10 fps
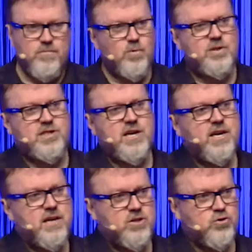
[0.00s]
would
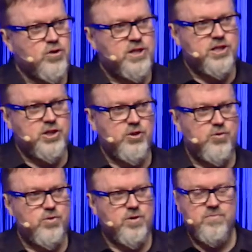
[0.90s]
take a
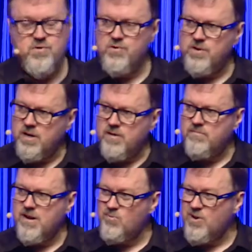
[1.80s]
traditional computer
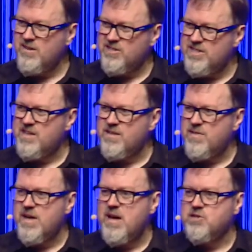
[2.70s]
around
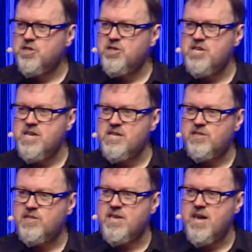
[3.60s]
10,000 years
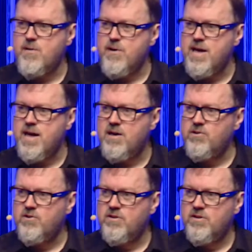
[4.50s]
to carry out.
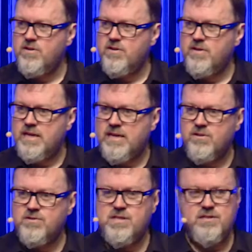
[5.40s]
How
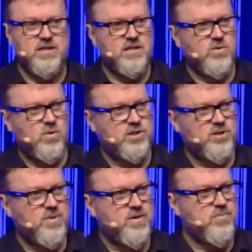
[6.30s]
long do you think the
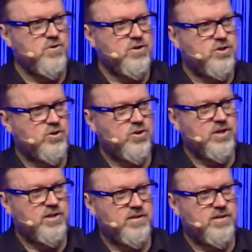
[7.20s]
quantum computer took?